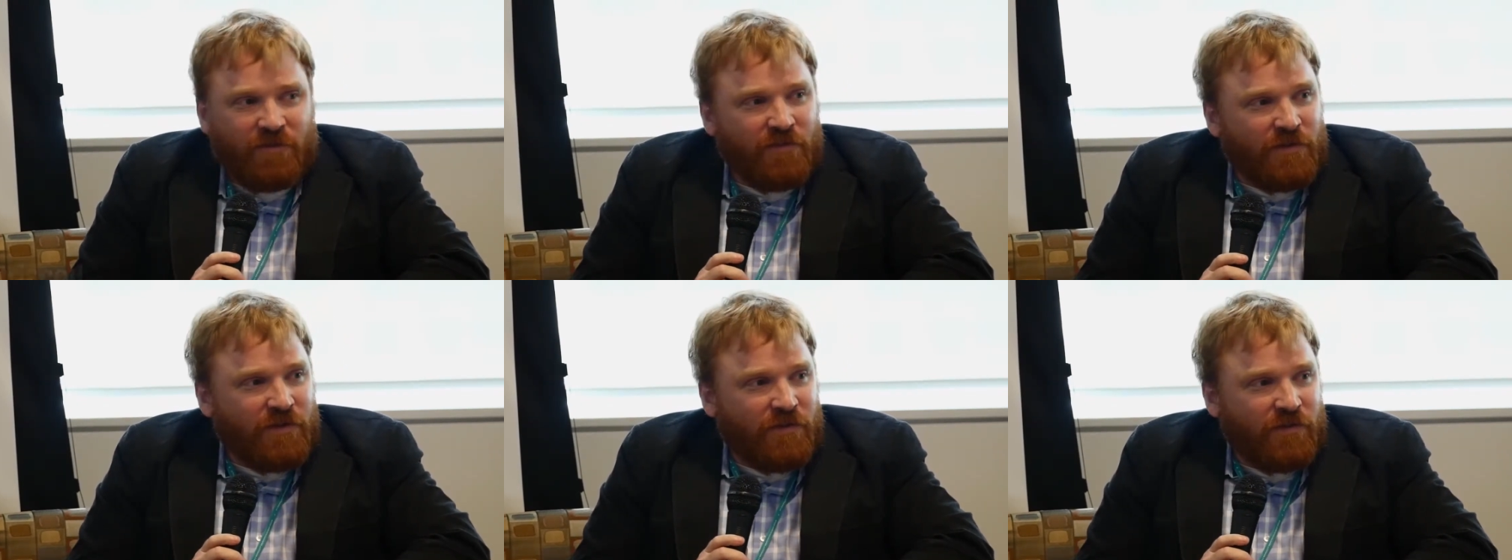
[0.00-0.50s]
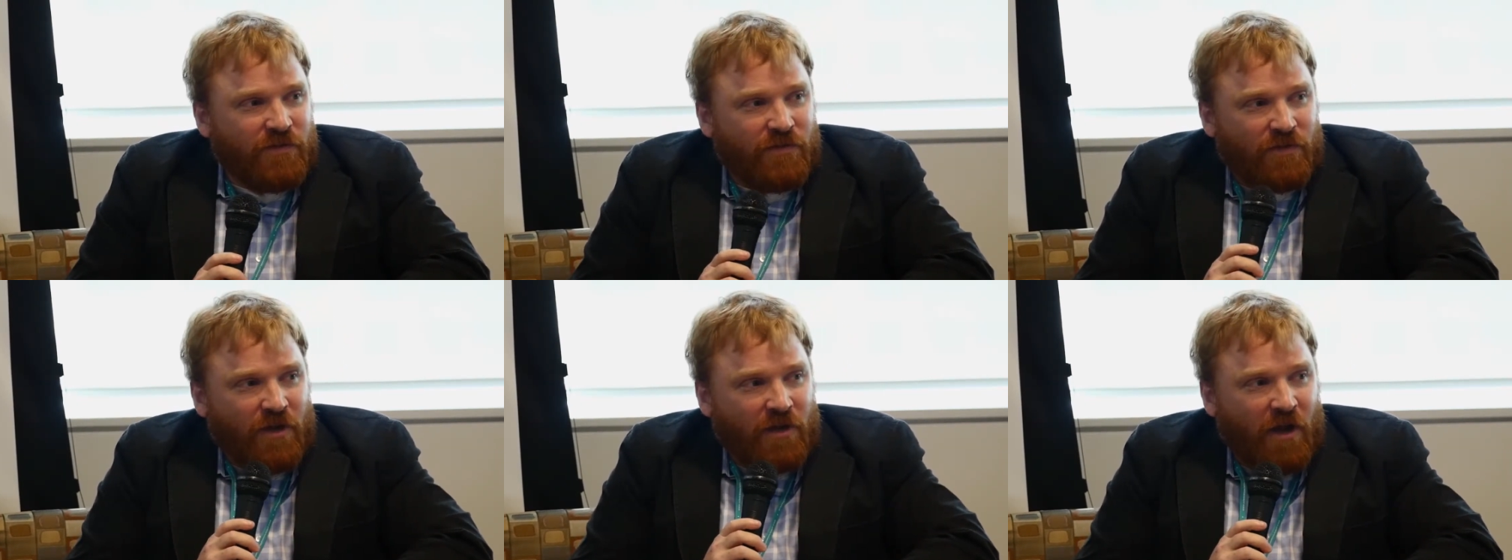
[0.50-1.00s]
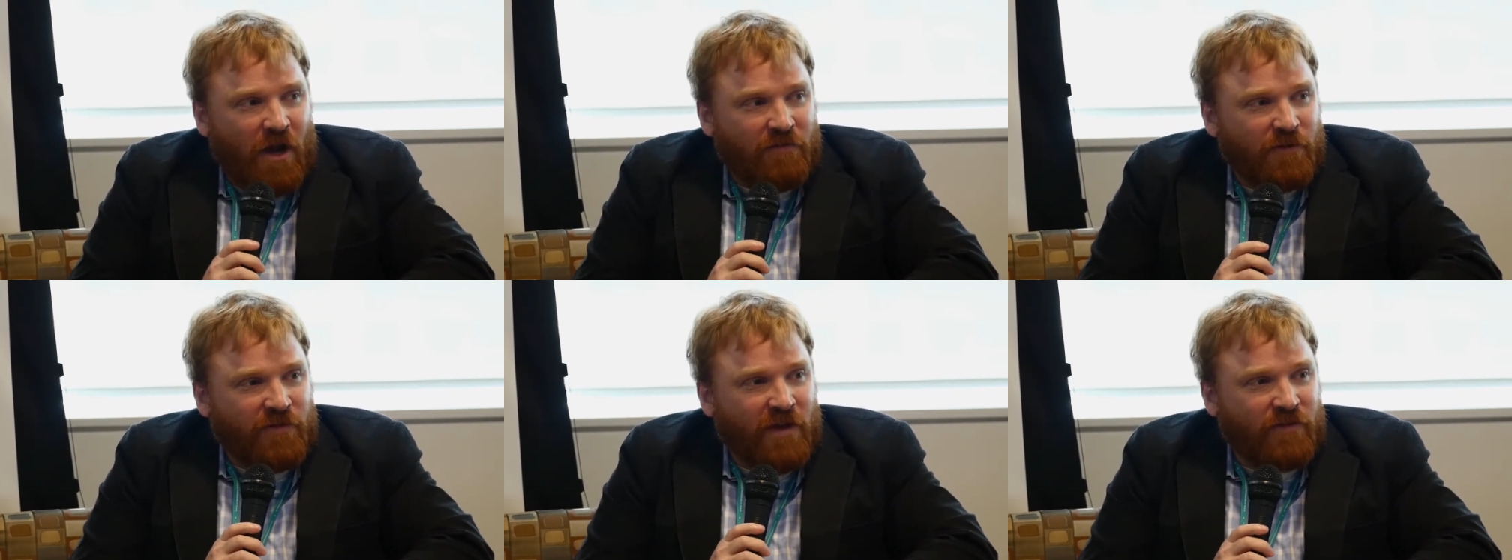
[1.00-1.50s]
for this
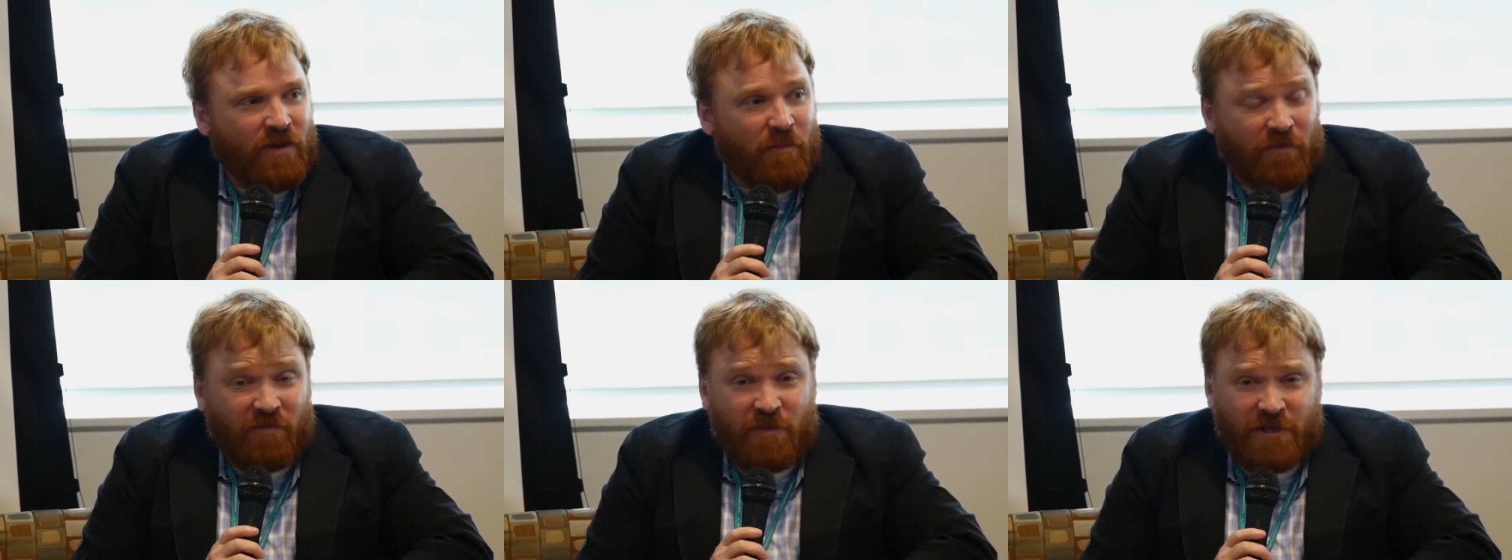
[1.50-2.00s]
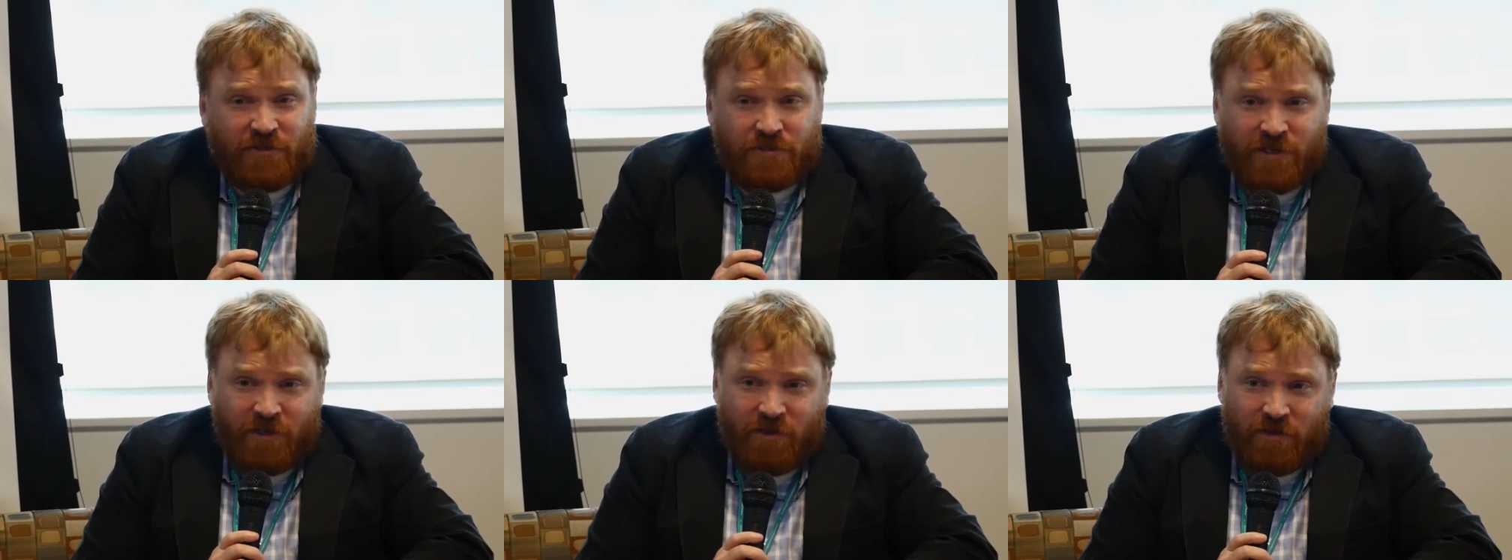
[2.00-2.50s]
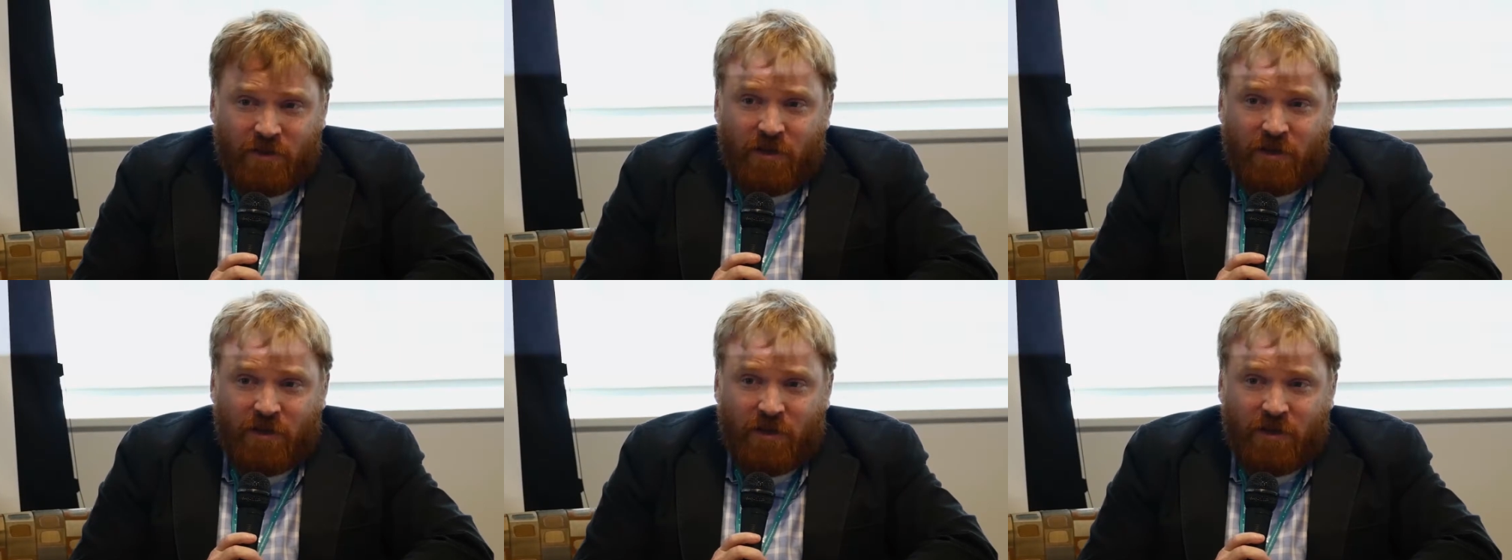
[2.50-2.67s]
conference has a number of pictures in it.